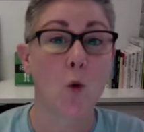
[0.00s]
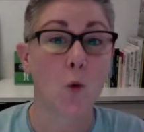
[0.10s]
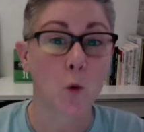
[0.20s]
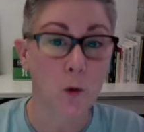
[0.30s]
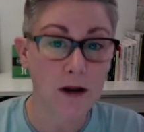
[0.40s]

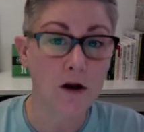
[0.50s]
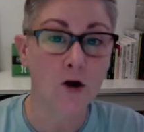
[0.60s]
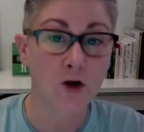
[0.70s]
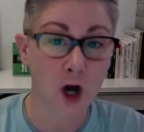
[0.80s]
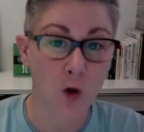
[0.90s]
we are
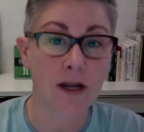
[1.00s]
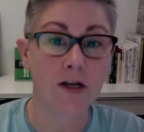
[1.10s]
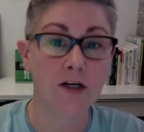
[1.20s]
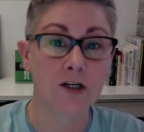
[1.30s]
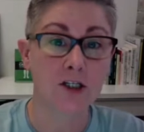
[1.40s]
going
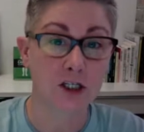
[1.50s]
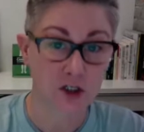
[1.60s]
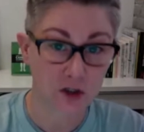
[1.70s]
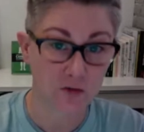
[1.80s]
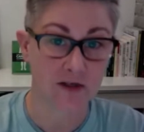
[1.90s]
to
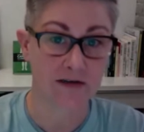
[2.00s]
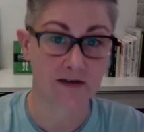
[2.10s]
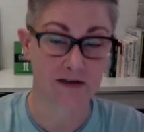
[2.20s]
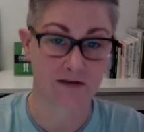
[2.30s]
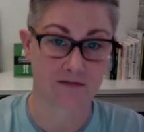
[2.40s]
do
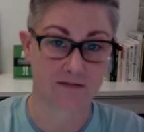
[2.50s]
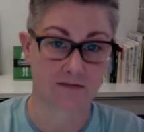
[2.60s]
this.